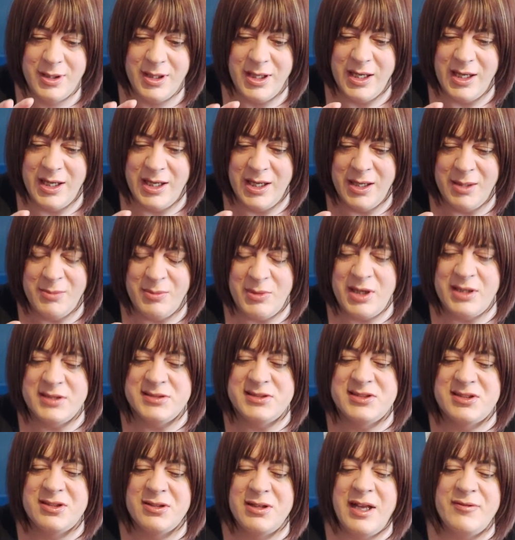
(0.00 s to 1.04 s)
I
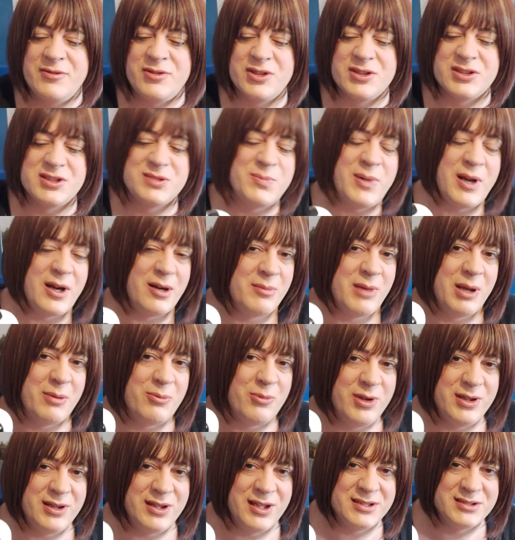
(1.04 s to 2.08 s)
still have to experiment
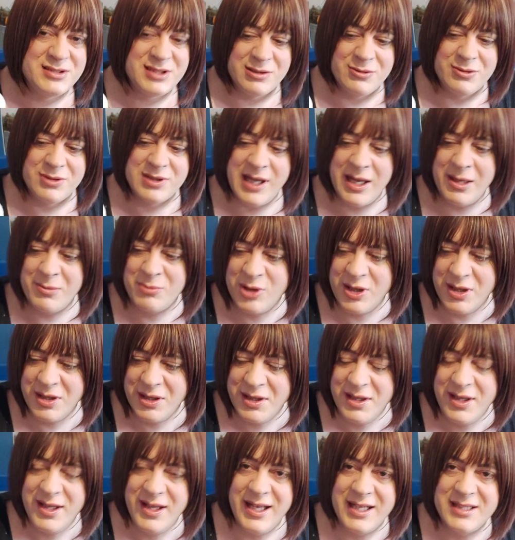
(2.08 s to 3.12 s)
with this little camera
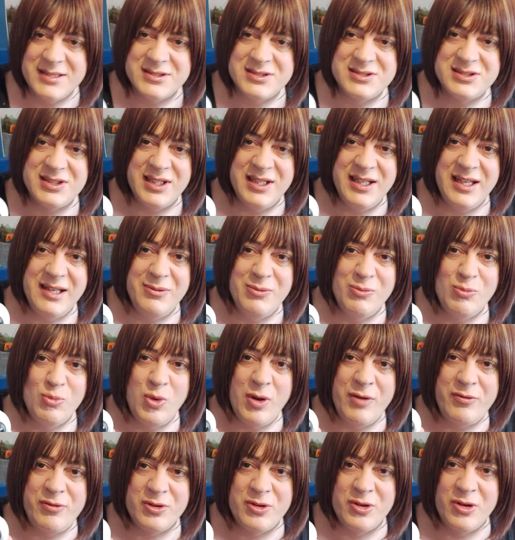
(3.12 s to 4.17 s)
and see
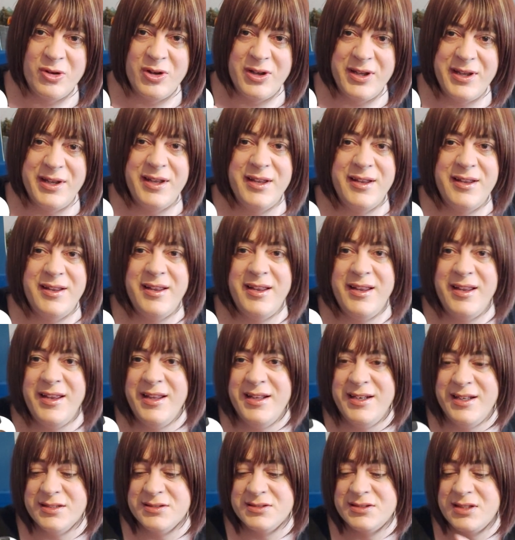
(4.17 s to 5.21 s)
whether or not it
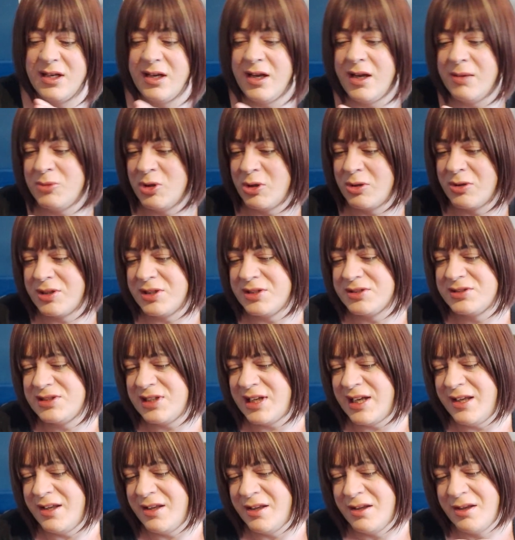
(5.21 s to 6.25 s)
is. I'm not going to
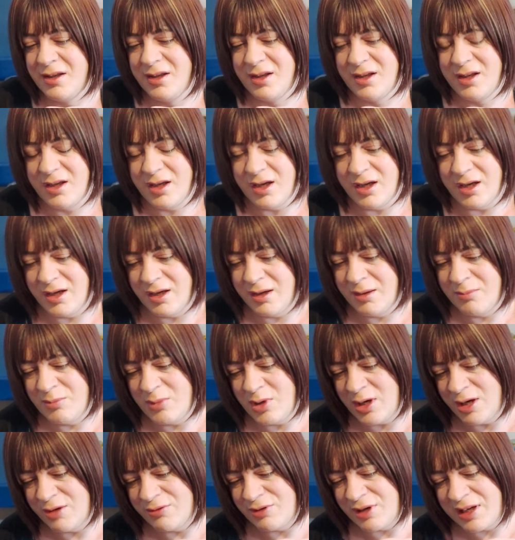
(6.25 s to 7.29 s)
say
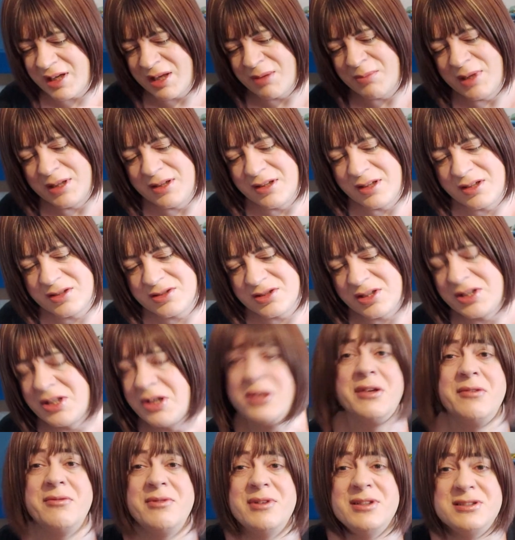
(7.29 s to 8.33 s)
I recommend it, because I know
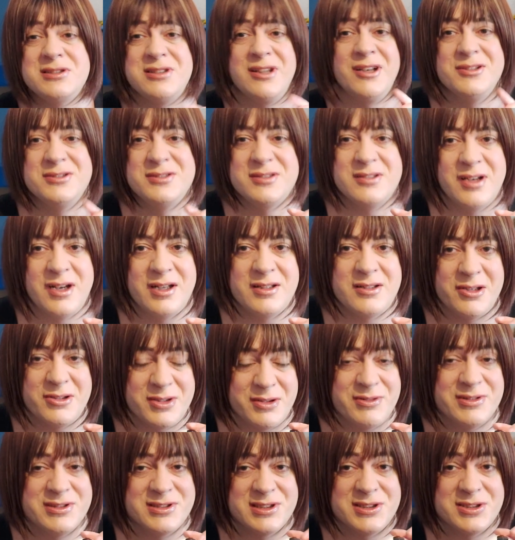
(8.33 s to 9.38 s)
there
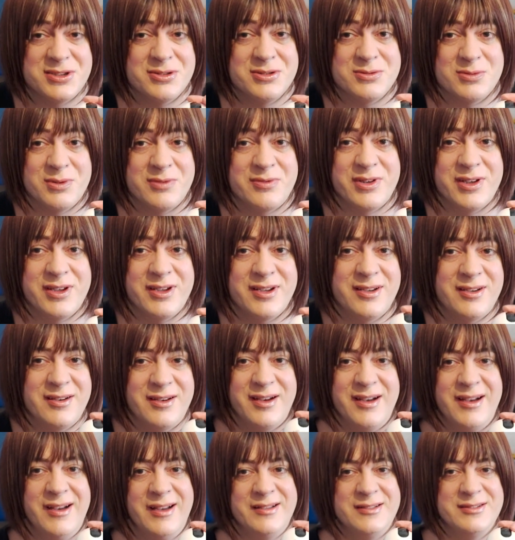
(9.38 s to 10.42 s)
is issues with it,
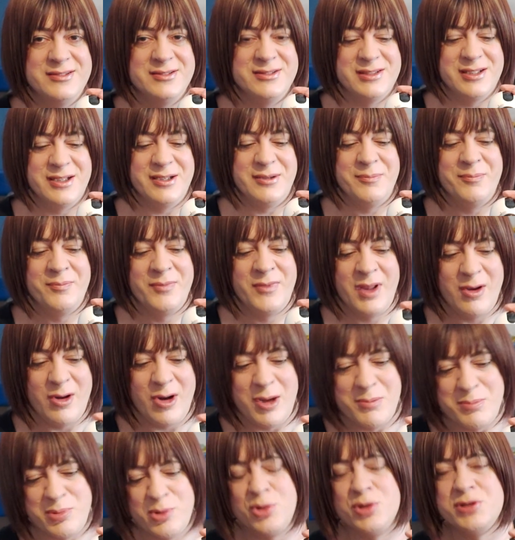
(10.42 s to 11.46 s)
and I
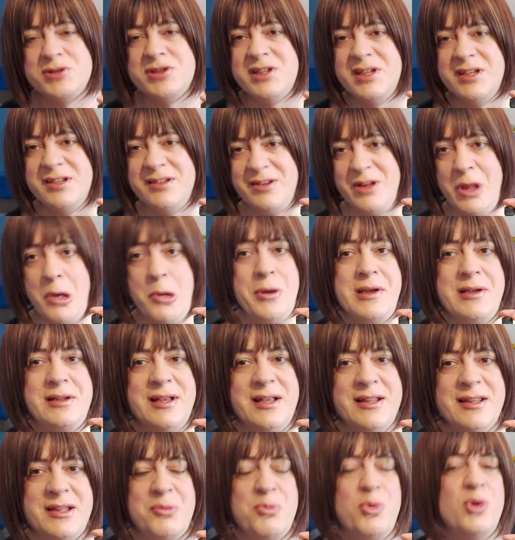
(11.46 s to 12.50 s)
bought it knowing
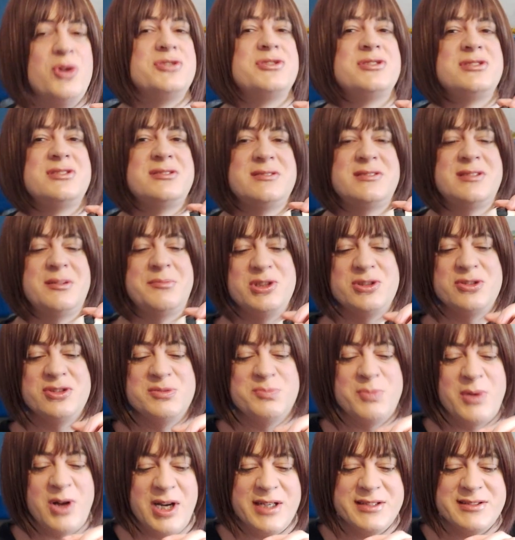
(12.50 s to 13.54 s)
that there was some issues,
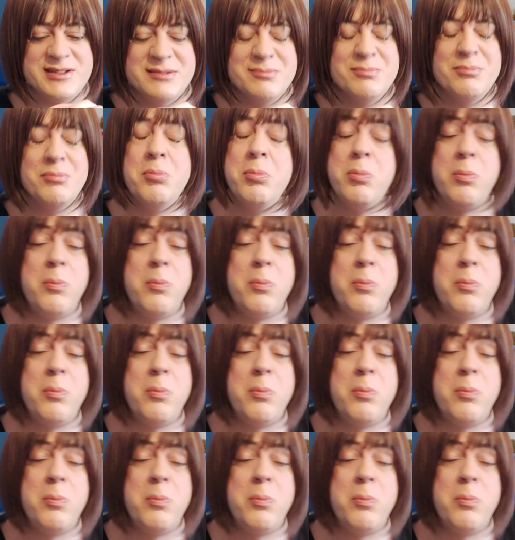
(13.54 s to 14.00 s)
but I didn't